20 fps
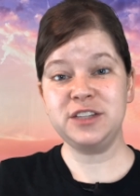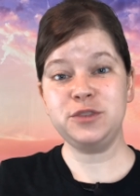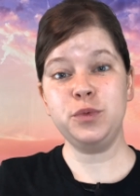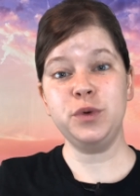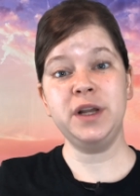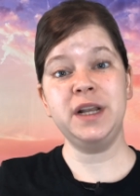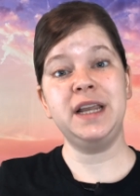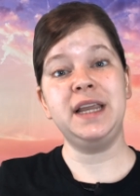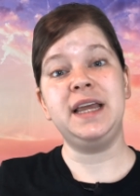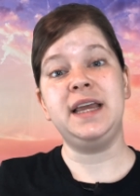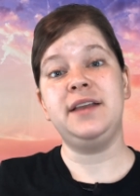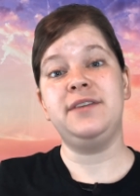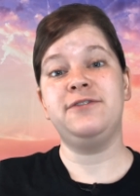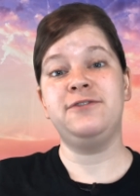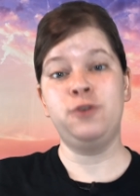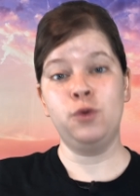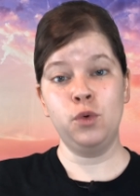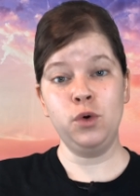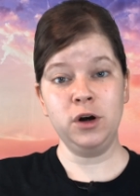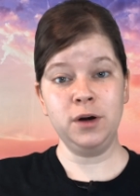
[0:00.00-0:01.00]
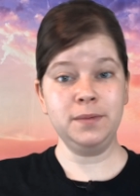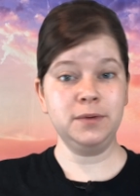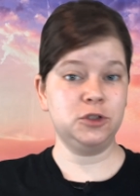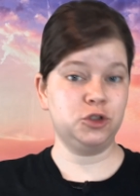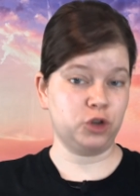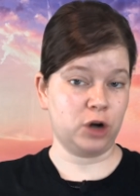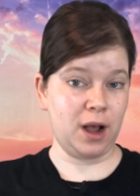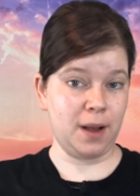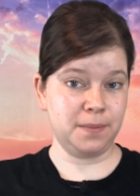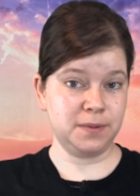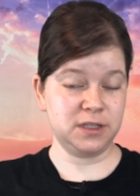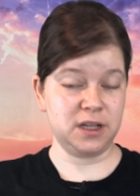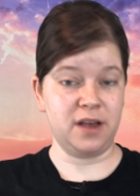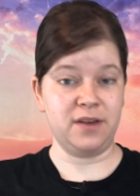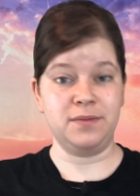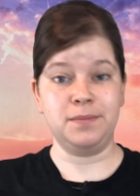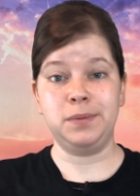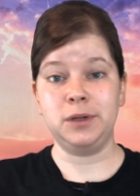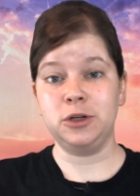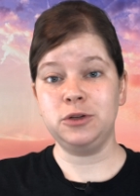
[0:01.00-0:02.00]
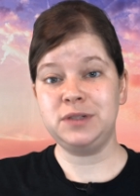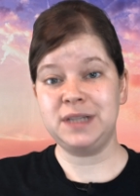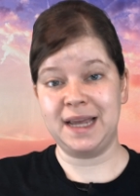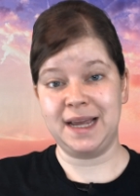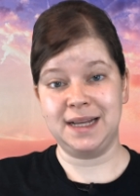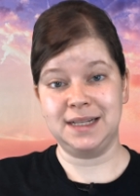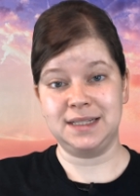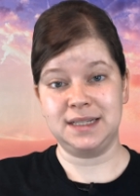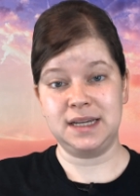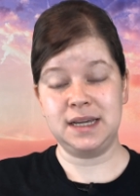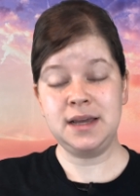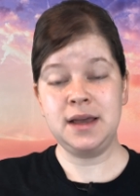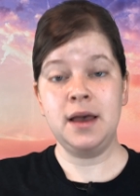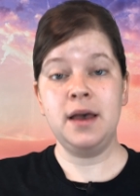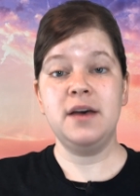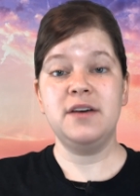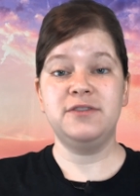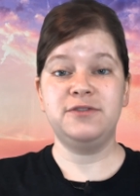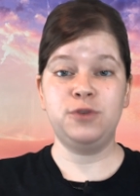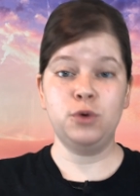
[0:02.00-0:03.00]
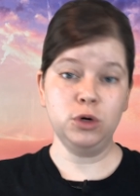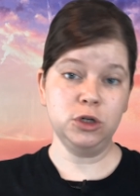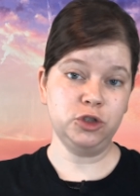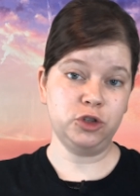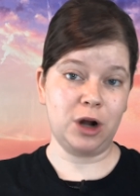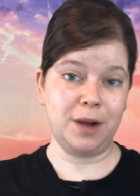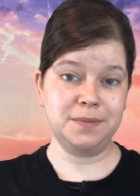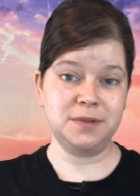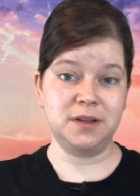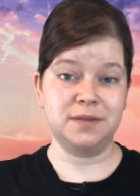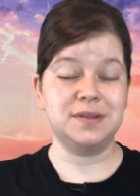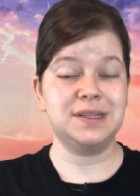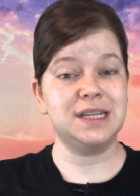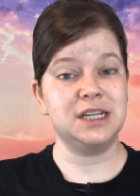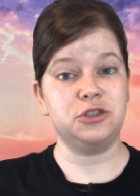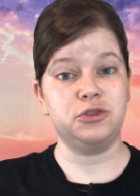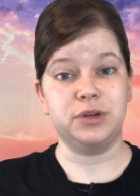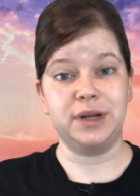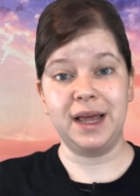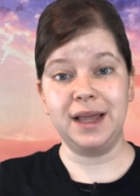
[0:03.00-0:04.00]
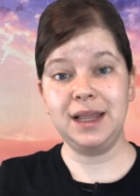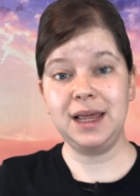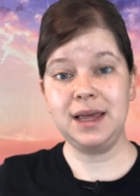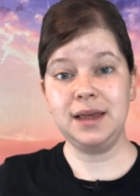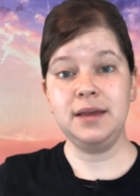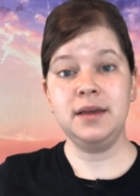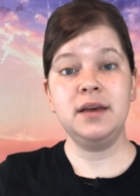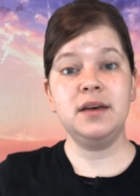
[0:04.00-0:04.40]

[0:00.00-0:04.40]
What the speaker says: we're going to need 4 drops of blue tansy, 4 drops of citronella,